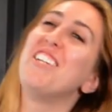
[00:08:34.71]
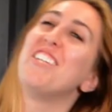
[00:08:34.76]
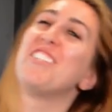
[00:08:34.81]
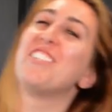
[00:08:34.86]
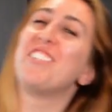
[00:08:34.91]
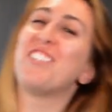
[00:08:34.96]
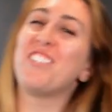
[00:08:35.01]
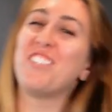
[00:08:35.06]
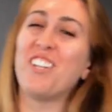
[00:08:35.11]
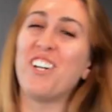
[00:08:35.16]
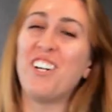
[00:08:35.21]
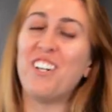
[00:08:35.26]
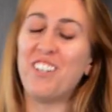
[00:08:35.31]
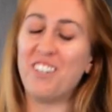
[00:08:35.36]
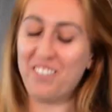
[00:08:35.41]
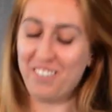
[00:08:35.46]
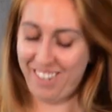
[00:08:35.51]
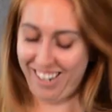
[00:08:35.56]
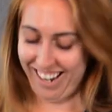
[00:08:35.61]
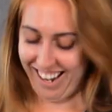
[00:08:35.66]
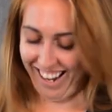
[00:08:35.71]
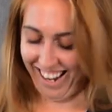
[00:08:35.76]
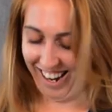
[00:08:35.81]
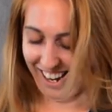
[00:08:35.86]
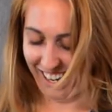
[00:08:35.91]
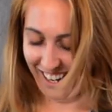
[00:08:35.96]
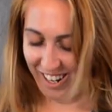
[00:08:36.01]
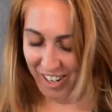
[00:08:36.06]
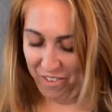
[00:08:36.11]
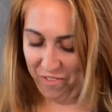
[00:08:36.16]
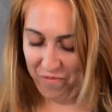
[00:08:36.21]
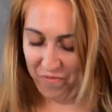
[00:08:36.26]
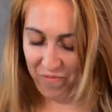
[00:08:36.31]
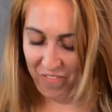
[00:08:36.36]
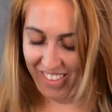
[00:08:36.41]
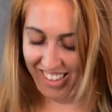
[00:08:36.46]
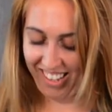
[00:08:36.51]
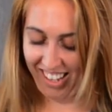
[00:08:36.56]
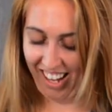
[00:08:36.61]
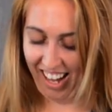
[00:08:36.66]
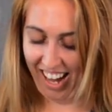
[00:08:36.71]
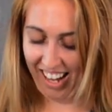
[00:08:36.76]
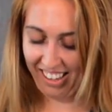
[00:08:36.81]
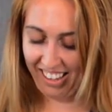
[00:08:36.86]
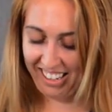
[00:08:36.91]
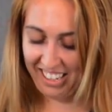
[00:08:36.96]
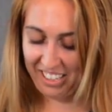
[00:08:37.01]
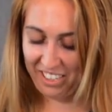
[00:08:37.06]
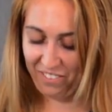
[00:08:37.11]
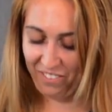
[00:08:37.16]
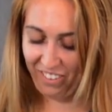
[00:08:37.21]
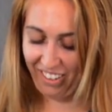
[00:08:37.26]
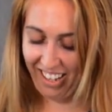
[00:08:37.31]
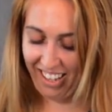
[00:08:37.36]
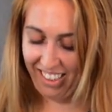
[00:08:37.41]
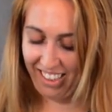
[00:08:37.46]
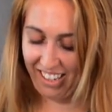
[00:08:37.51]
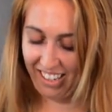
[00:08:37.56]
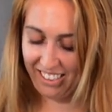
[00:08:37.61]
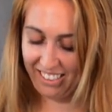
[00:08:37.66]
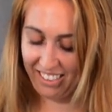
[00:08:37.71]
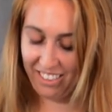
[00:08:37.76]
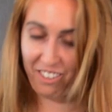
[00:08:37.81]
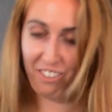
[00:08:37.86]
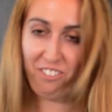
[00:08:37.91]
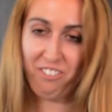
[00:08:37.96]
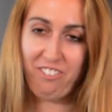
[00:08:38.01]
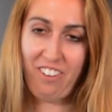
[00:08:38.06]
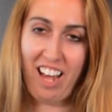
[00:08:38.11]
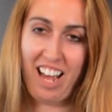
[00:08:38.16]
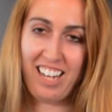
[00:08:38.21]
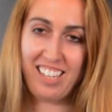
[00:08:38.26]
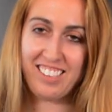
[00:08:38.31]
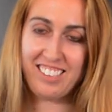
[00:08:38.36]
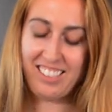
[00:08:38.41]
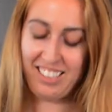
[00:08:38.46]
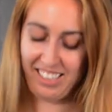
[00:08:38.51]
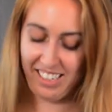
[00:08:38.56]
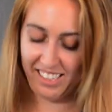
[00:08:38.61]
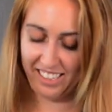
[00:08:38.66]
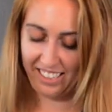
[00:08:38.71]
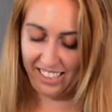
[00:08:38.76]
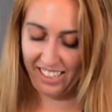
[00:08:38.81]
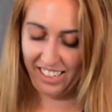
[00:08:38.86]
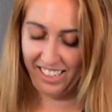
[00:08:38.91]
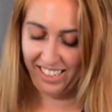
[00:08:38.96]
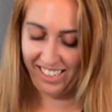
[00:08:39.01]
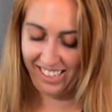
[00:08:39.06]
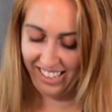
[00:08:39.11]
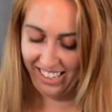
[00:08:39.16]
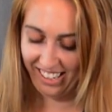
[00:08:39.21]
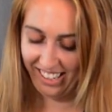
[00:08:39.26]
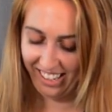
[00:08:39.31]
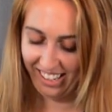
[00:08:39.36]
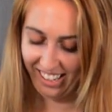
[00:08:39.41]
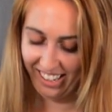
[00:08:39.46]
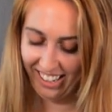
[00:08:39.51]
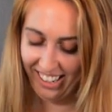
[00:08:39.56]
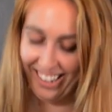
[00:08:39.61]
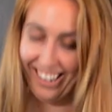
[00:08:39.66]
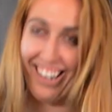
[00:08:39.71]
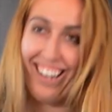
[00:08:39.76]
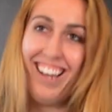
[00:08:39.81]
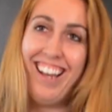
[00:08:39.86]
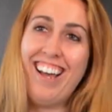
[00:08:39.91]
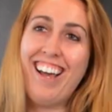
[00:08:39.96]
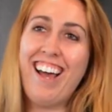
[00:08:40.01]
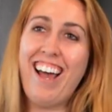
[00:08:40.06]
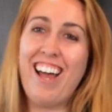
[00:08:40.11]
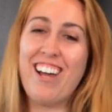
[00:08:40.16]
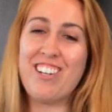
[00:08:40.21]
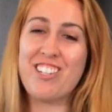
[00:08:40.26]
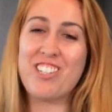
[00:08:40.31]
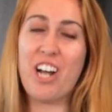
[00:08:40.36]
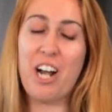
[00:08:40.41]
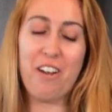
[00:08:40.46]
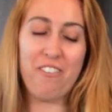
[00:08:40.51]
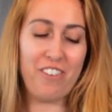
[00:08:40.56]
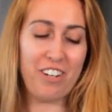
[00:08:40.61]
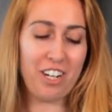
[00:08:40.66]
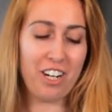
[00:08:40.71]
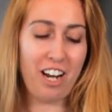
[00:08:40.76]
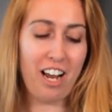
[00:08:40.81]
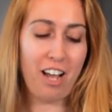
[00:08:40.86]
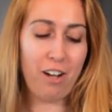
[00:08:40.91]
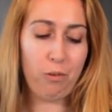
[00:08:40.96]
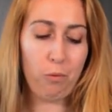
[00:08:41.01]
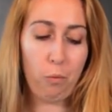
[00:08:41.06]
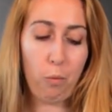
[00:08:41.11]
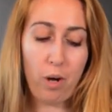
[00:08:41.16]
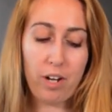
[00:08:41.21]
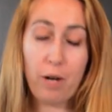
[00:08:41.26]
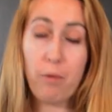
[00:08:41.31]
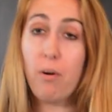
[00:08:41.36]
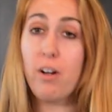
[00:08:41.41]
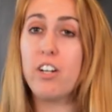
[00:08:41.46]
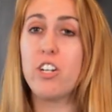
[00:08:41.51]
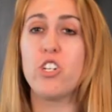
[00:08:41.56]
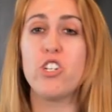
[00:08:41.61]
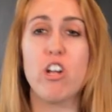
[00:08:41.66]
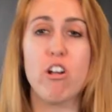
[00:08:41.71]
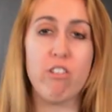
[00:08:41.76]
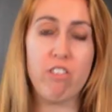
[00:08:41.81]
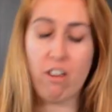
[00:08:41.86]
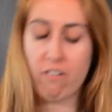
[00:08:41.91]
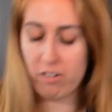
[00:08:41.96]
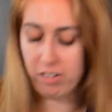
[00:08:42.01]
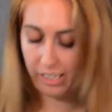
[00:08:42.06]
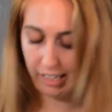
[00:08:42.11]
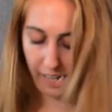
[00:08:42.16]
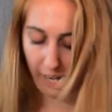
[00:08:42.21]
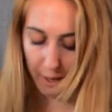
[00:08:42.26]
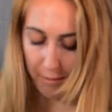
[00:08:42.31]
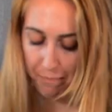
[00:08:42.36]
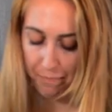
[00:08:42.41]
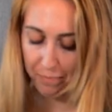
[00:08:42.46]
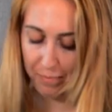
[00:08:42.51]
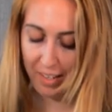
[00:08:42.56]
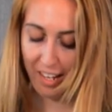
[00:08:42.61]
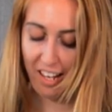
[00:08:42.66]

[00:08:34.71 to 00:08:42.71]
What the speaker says: So, I like to play things a little fast and easy. I was trying to figure out what I wanted to share with everyone today.